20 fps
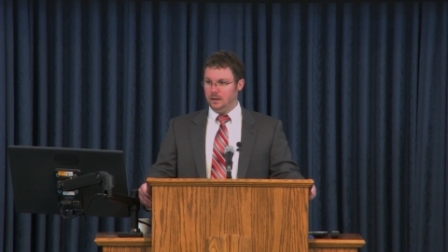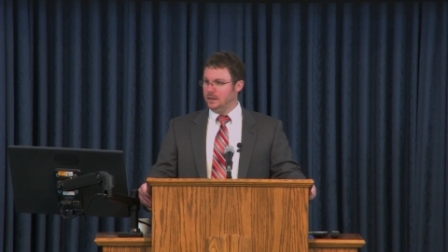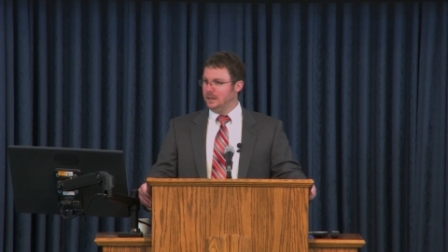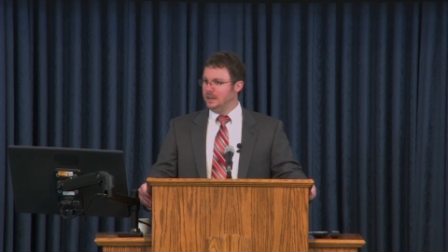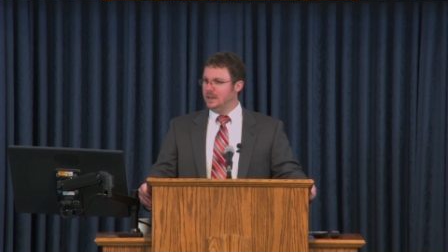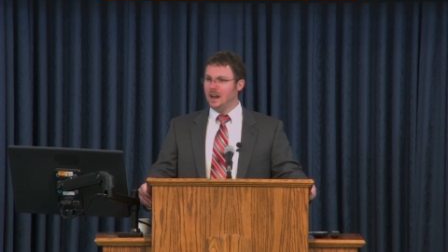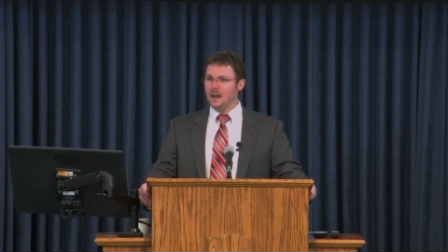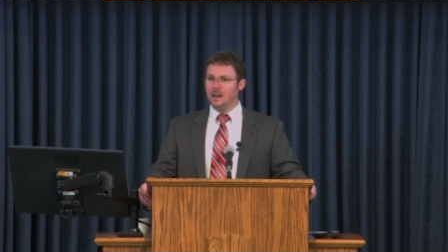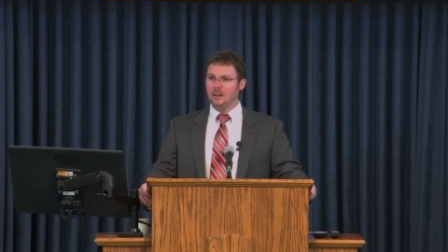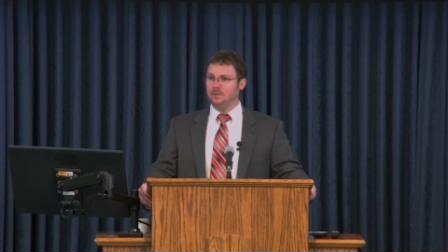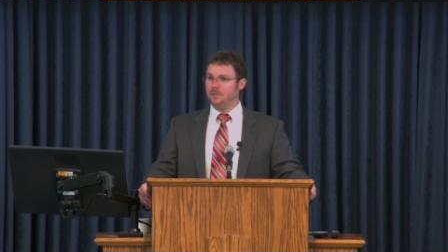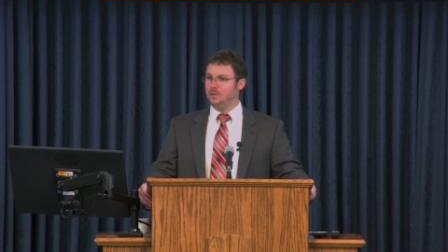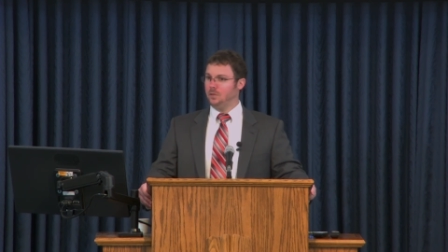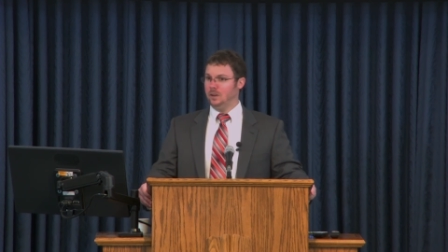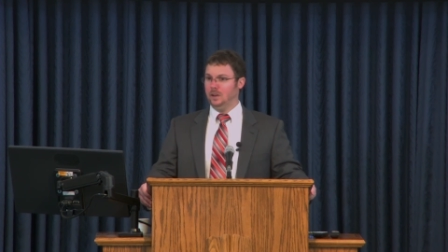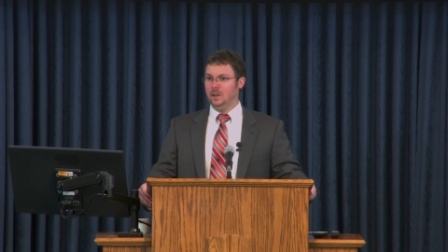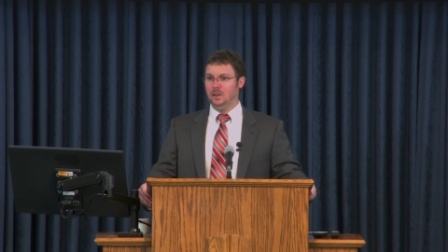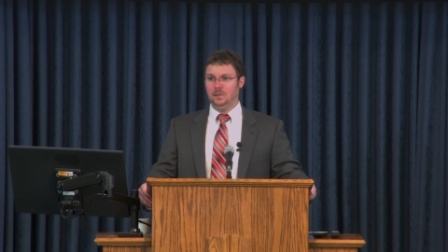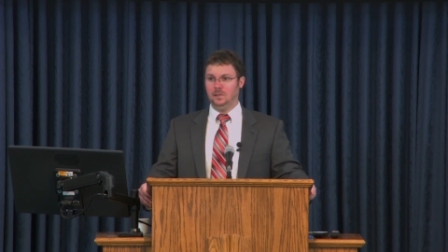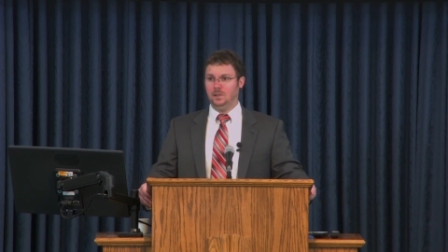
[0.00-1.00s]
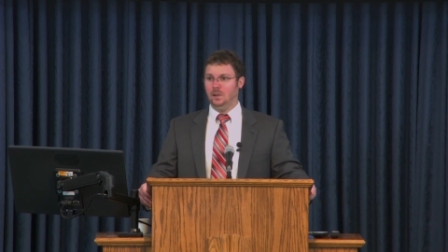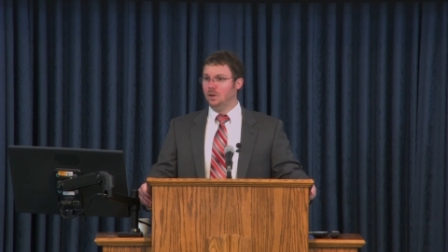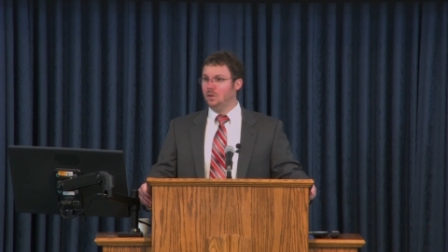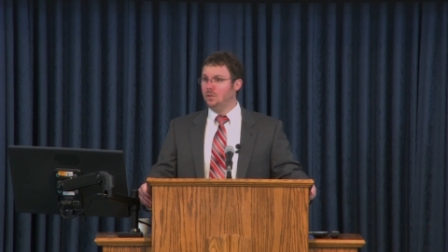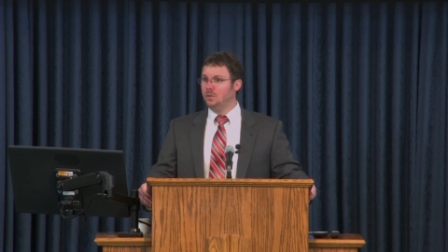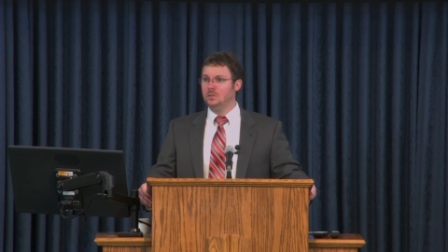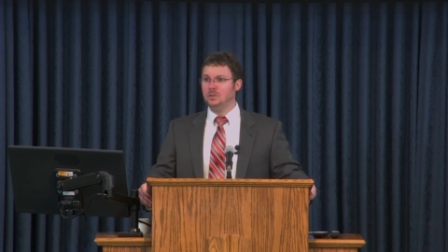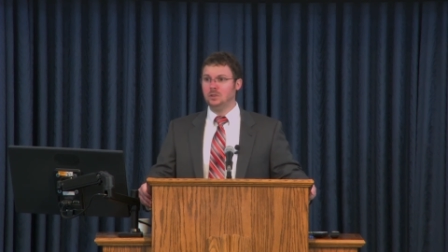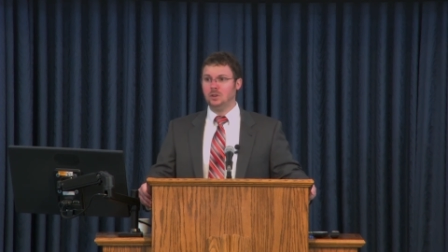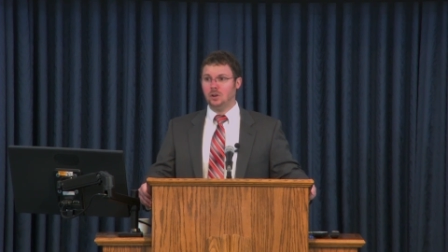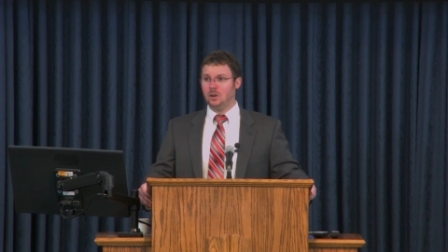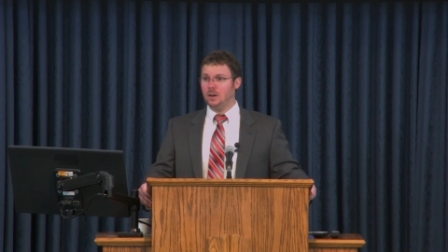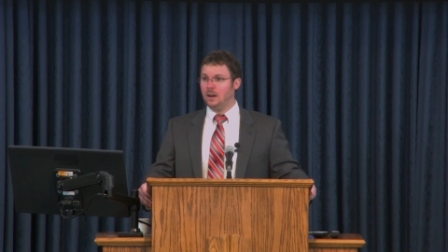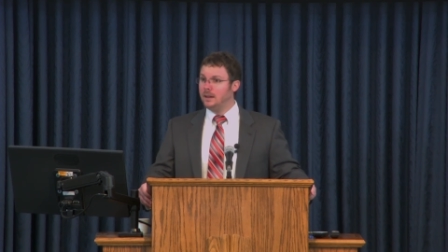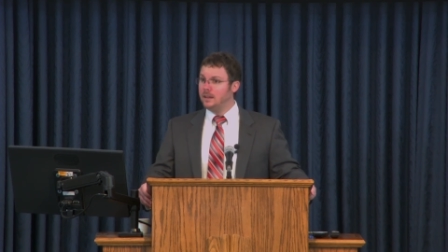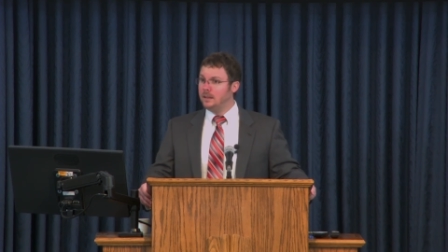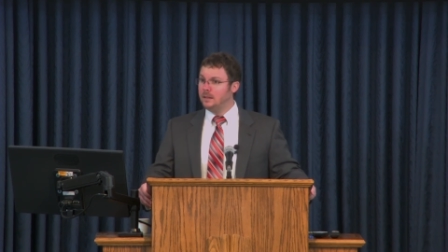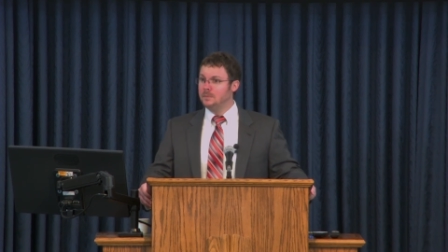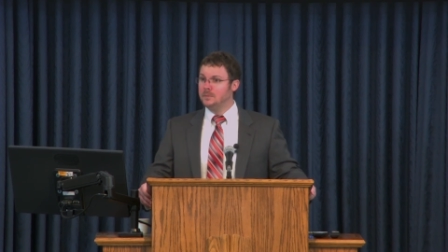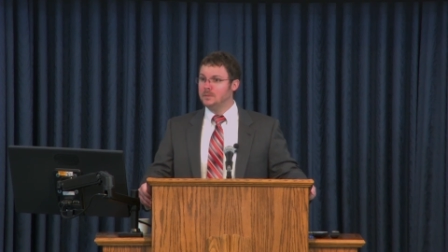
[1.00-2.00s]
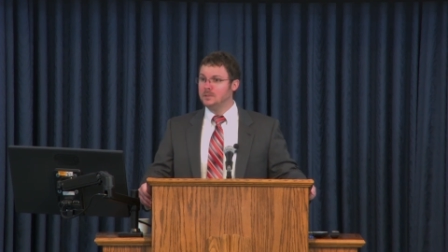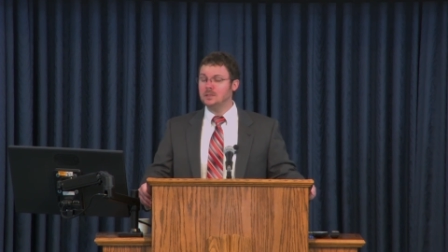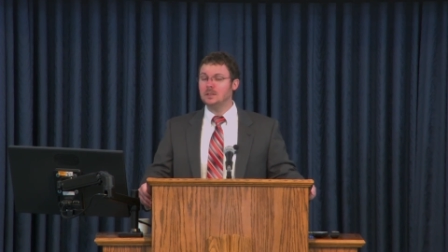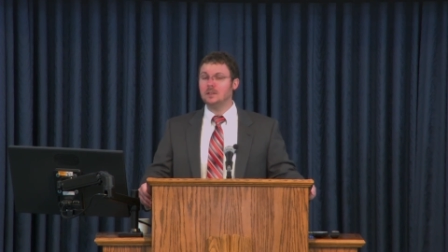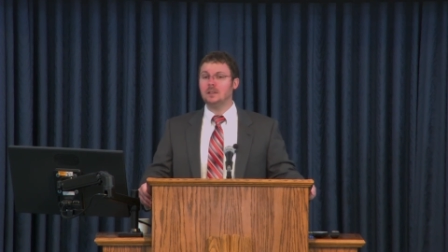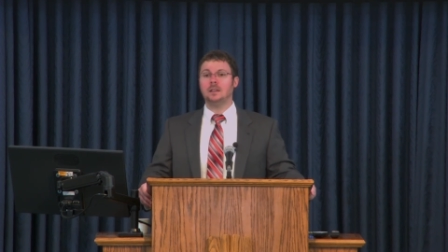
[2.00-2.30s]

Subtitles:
not for his own crimes,